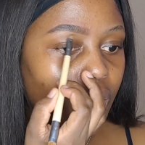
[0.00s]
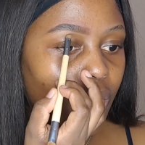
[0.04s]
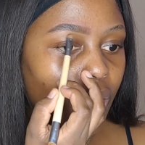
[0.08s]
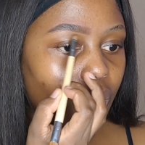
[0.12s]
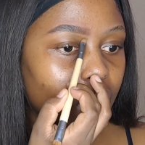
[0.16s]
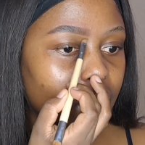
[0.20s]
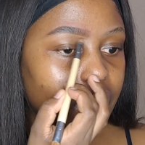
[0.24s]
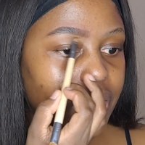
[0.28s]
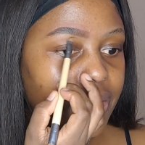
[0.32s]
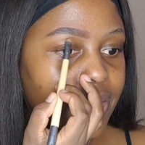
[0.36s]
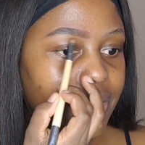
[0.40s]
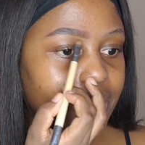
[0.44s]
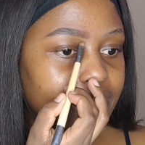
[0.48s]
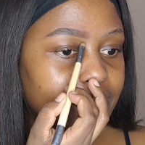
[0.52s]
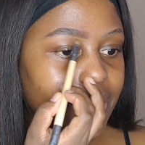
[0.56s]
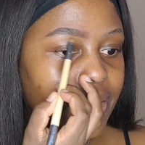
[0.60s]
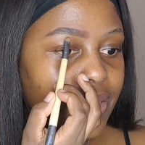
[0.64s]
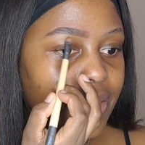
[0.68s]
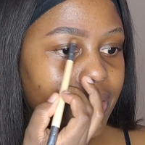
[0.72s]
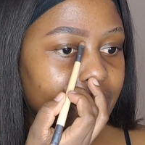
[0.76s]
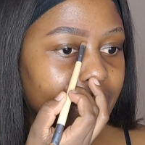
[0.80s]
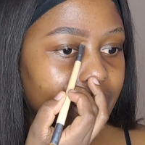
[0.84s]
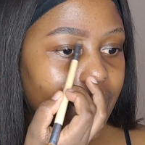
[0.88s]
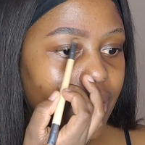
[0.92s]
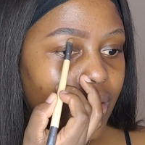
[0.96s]

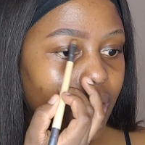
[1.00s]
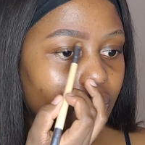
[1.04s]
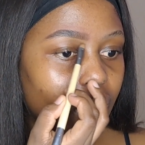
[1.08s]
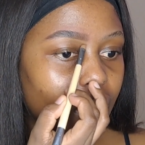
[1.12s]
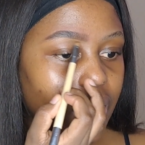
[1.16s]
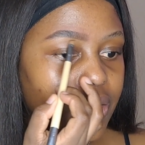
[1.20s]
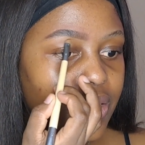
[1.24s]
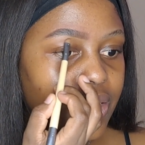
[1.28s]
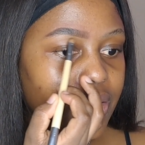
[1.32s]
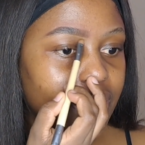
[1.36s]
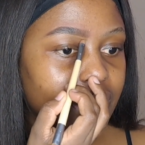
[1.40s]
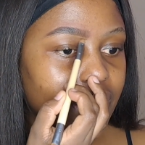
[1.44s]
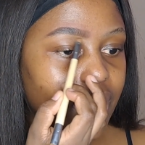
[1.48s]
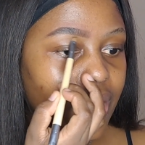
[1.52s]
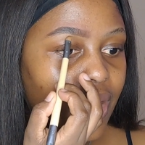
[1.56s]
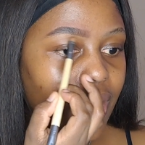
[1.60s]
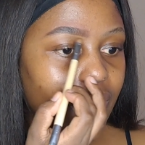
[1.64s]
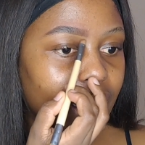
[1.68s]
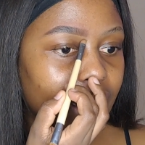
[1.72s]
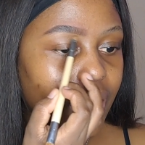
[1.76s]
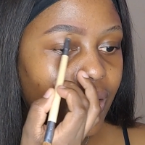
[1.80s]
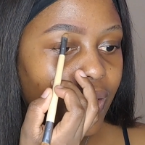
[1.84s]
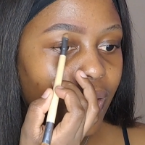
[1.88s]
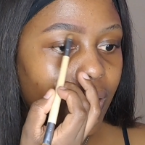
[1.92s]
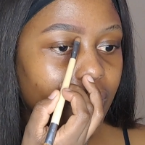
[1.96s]
concealer,
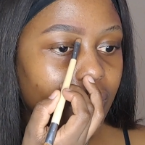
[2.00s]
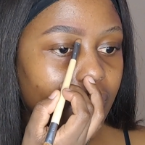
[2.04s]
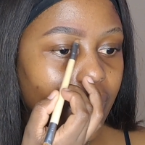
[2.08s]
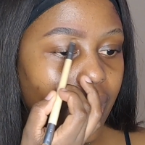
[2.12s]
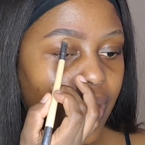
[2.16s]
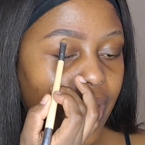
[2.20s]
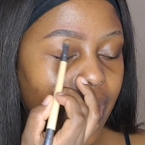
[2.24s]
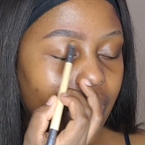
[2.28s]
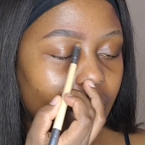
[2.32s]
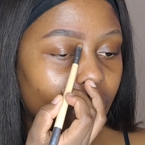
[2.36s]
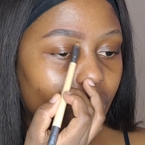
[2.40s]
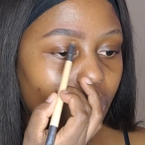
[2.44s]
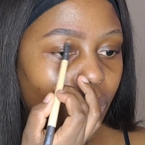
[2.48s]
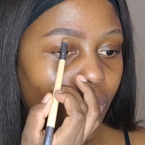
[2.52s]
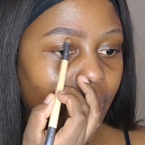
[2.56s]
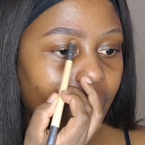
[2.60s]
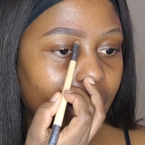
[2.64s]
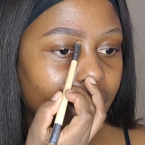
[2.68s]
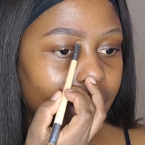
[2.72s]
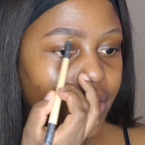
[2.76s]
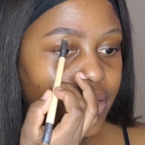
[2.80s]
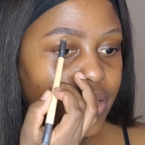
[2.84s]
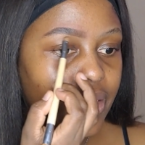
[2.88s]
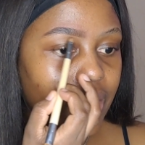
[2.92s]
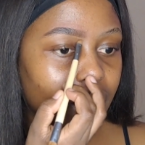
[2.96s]
not
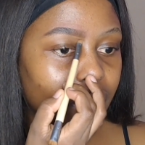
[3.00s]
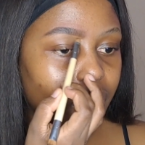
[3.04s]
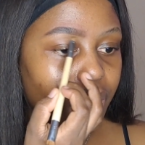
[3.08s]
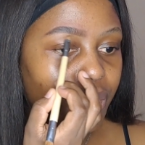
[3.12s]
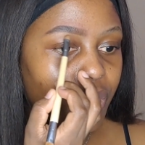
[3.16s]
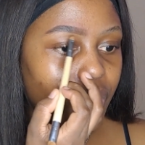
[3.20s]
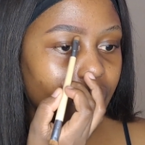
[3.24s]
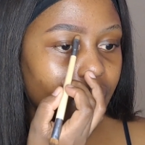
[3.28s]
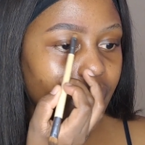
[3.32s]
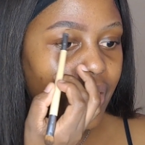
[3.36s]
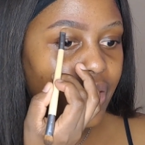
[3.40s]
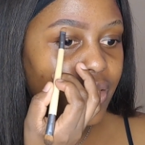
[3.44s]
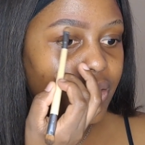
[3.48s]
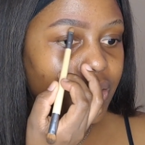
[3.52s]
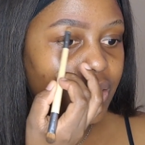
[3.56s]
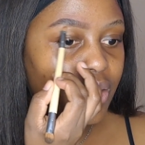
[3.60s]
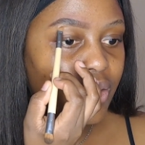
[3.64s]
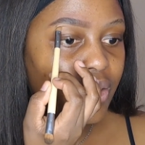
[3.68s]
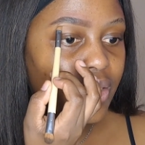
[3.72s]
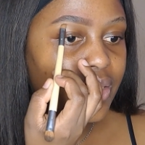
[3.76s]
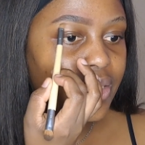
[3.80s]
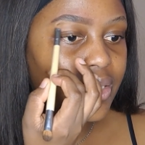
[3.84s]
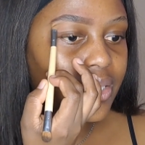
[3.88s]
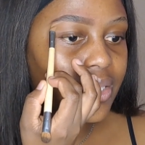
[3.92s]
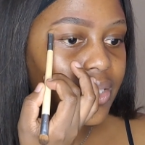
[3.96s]
white, like bright
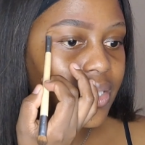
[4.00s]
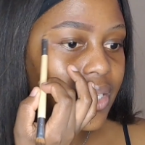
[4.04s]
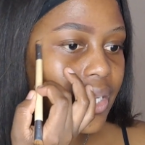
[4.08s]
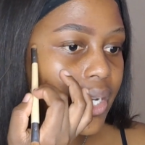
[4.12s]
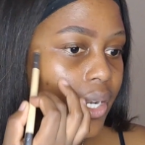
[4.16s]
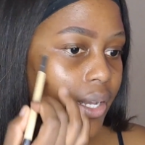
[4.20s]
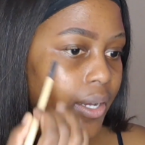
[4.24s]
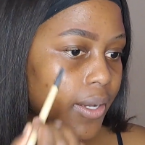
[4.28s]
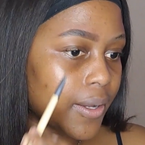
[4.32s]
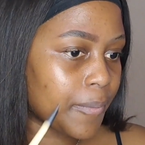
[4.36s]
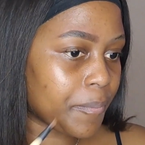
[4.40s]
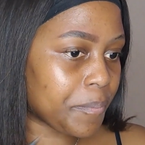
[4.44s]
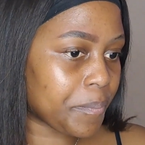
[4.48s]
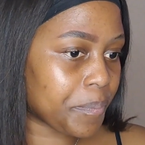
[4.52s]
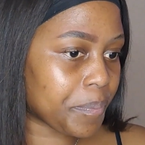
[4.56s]
concealer